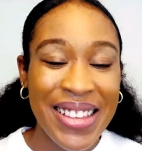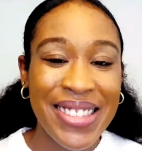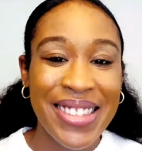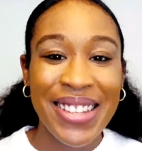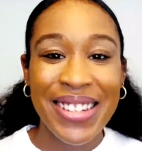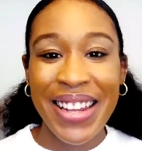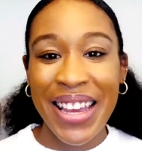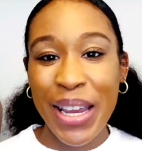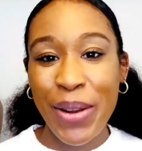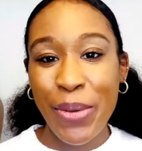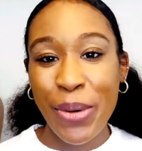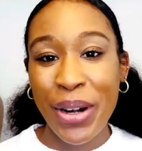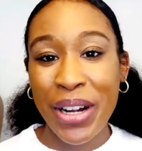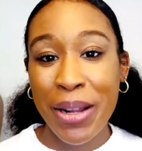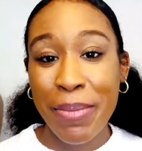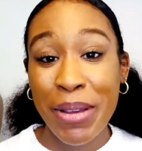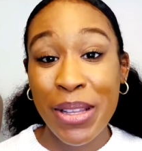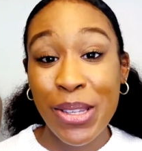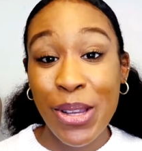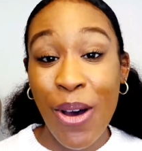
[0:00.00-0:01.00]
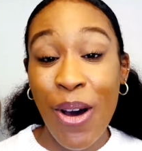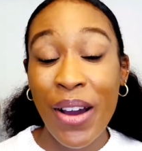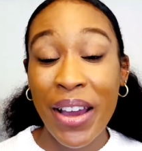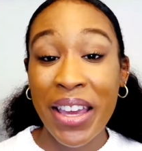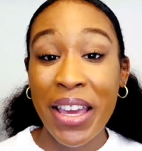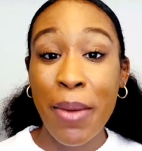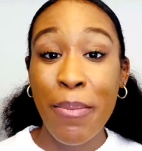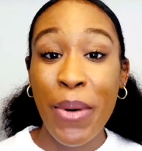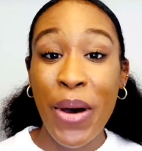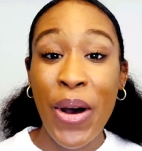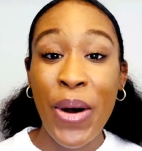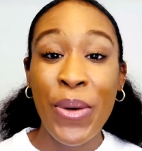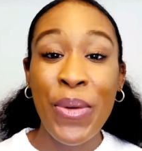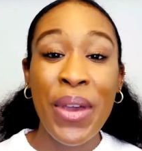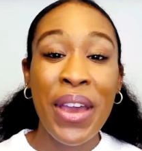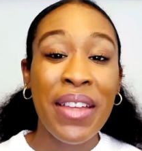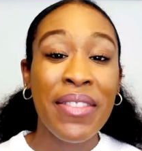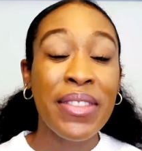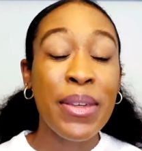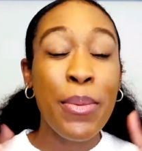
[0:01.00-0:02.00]
today we're gonna be talking
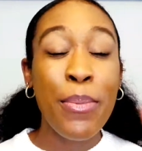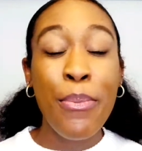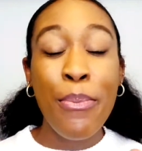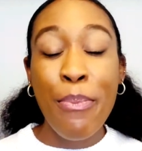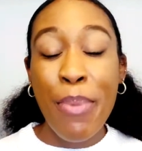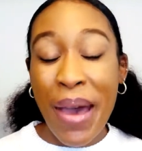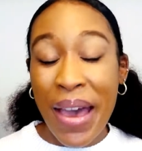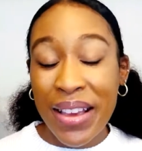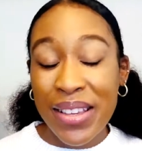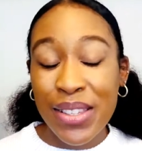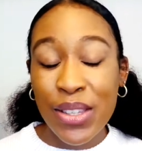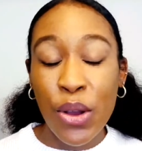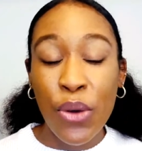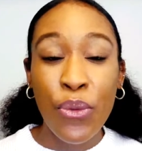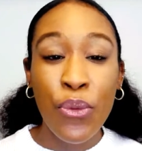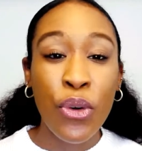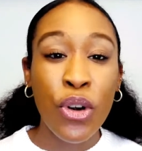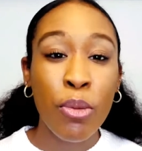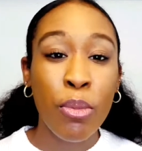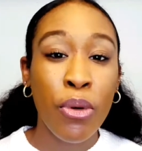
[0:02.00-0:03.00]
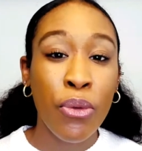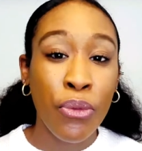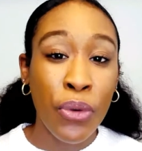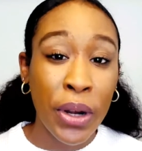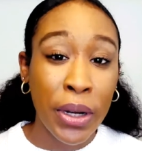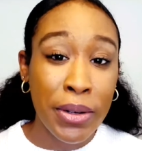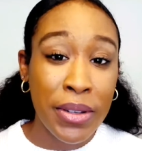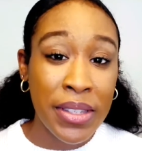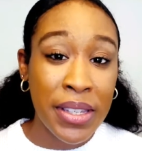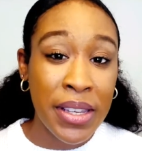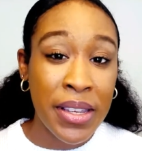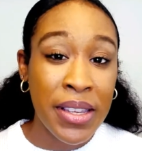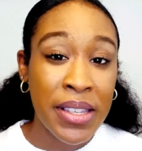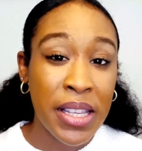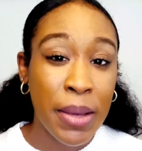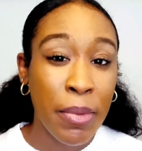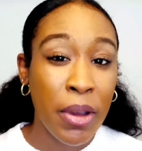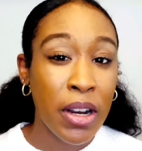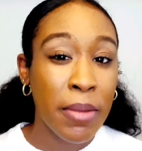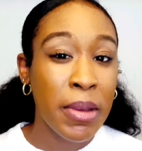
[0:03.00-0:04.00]
about the best affordable fragrances.
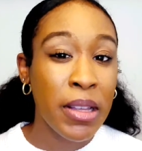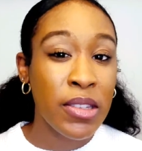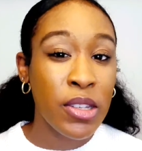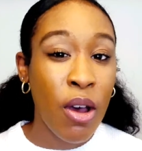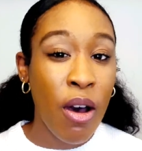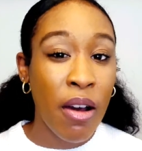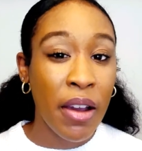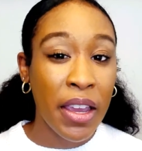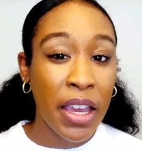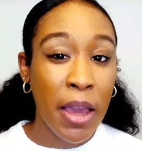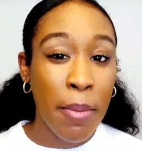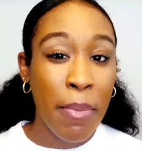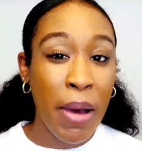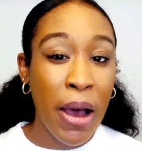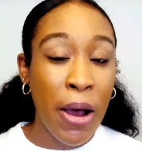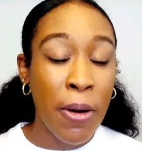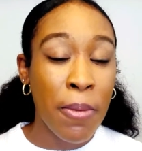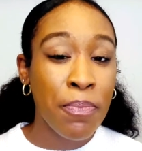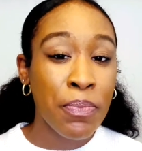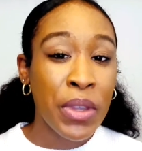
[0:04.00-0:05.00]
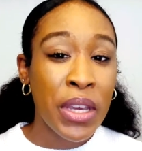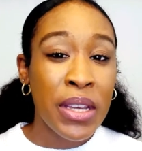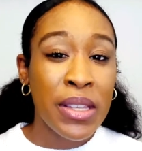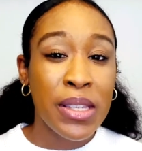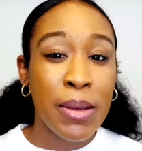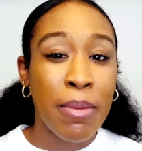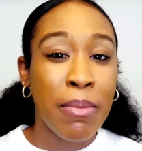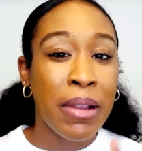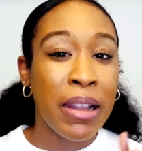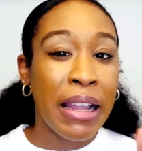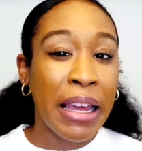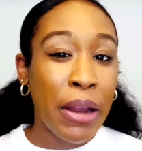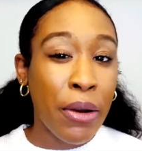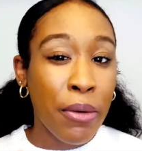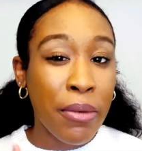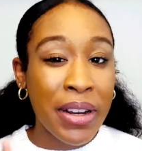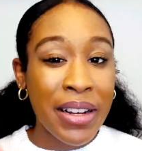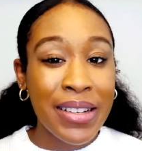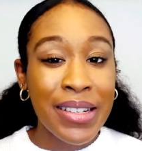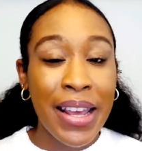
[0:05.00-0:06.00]
I'm gonna be talking about some
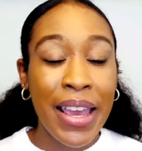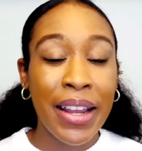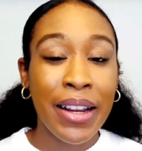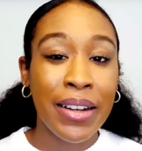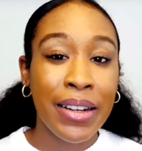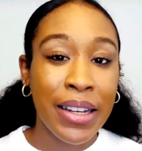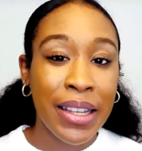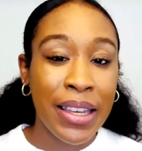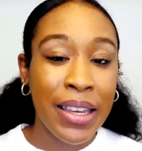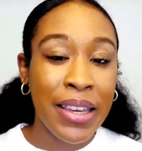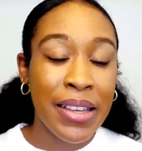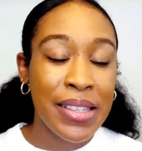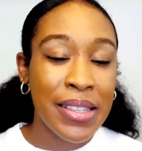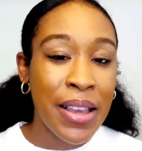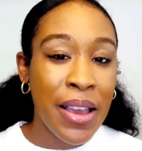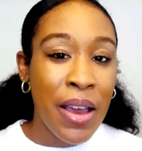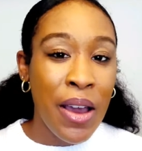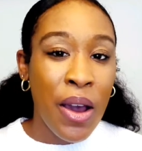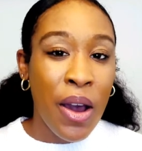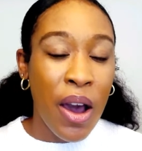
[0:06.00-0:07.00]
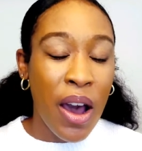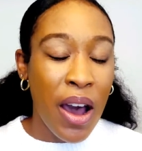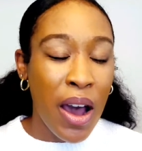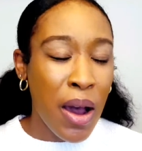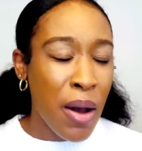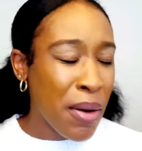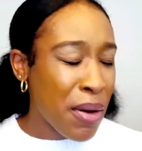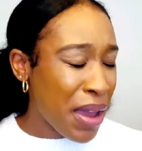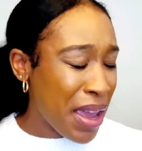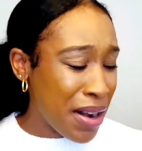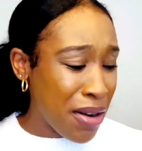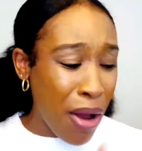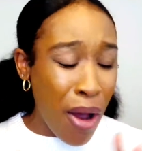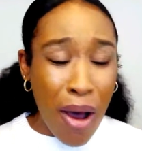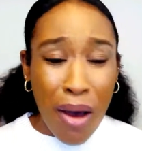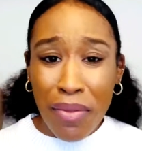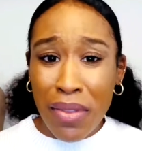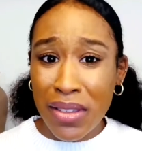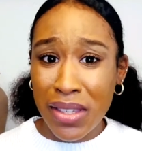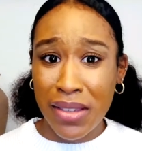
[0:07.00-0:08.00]
layering techniques, and
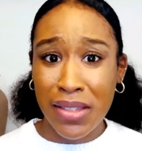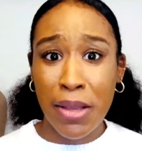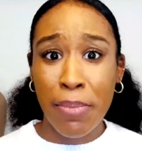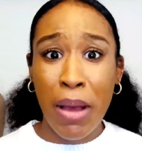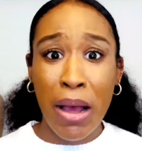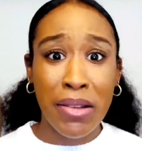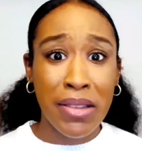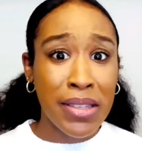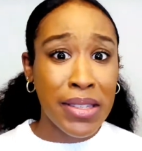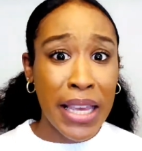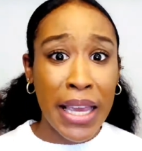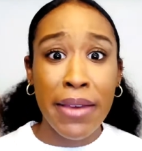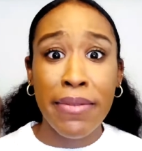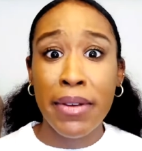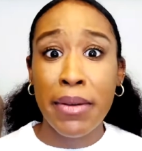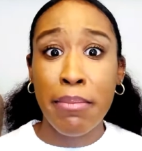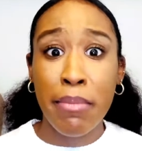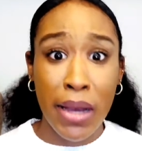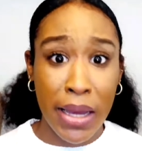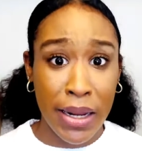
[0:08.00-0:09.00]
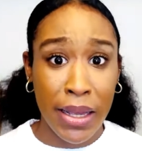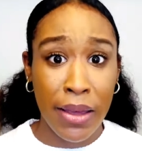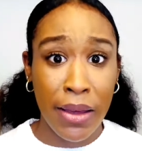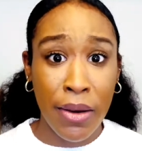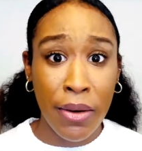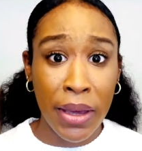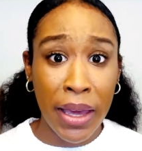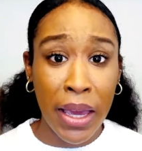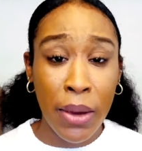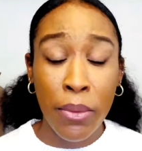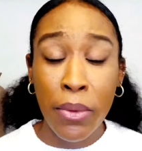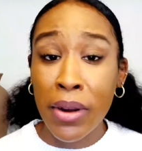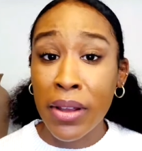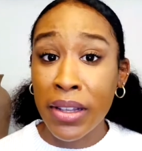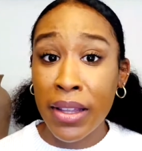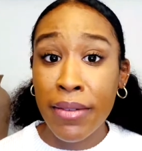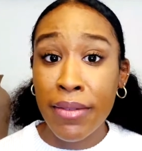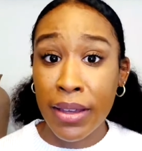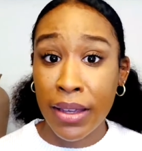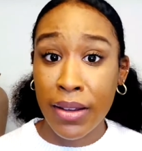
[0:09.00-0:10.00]
all of this is about saving money, okay? We're
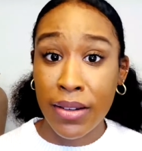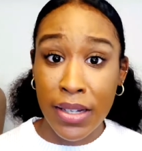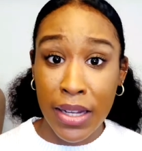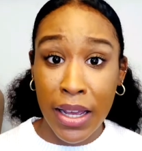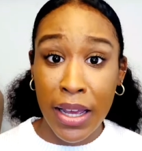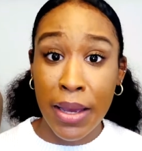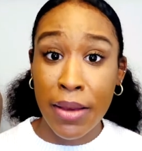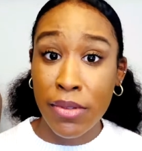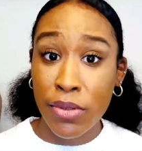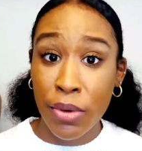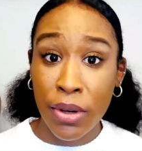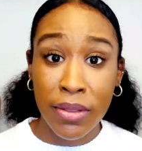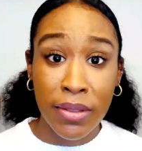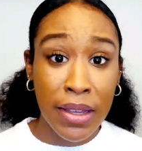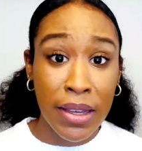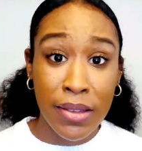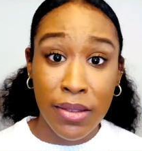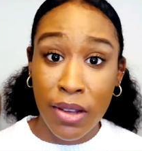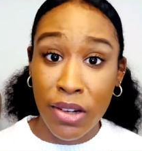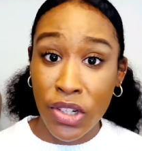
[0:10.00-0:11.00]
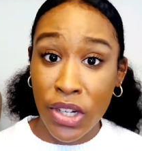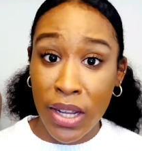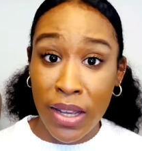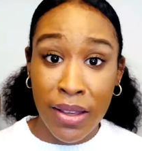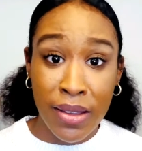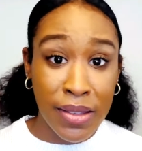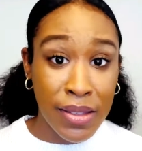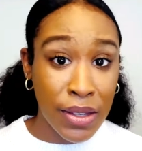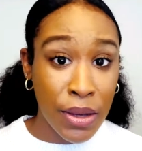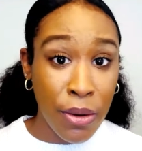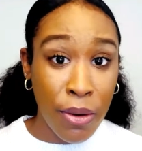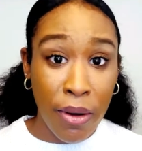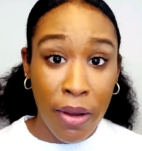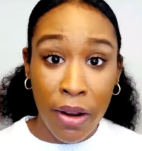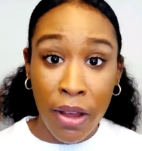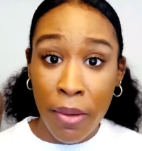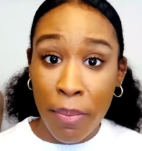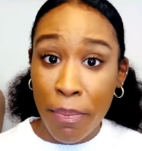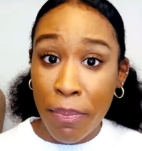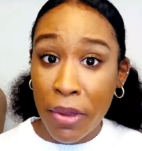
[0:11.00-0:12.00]
living in times where things are just going
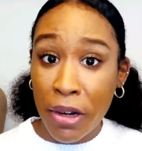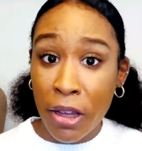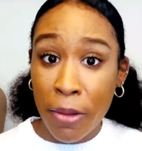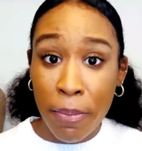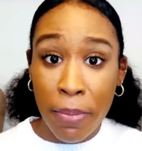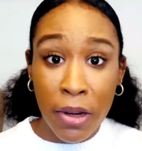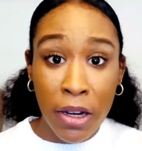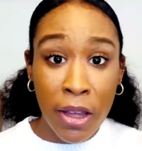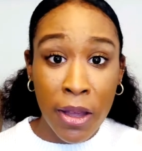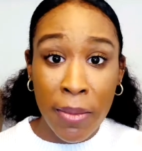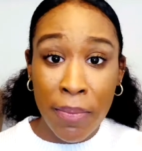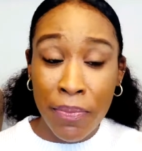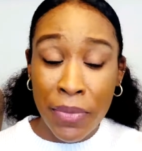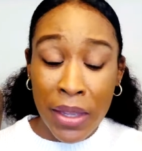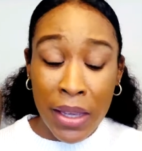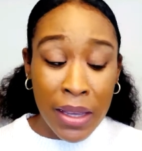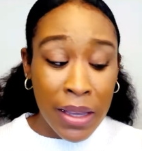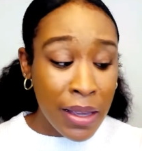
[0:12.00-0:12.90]
up and up and up,